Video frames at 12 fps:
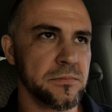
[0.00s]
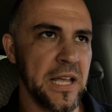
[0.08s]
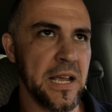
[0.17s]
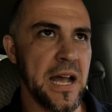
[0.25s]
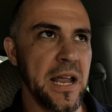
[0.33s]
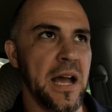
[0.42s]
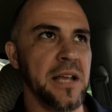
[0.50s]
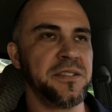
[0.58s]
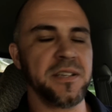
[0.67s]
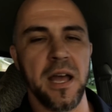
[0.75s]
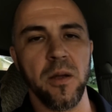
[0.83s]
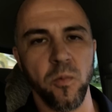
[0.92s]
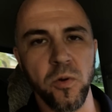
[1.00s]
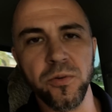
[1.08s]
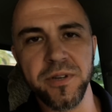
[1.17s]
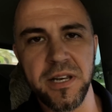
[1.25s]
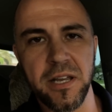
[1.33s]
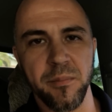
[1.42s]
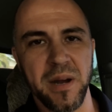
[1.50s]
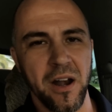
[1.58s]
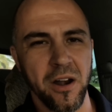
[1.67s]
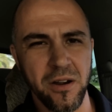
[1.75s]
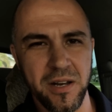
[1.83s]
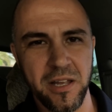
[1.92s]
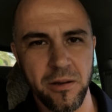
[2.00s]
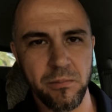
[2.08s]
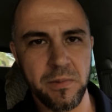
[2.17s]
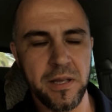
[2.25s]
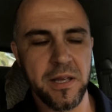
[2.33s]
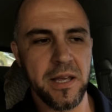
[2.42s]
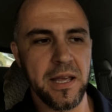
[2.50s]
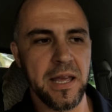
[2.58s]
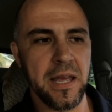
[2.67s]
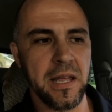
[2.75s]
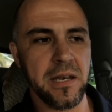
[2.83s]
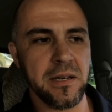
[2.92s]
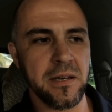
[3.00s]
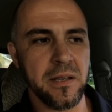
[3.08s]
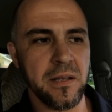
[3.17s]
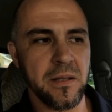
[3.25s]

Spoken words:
I wounded him, I hurt him, and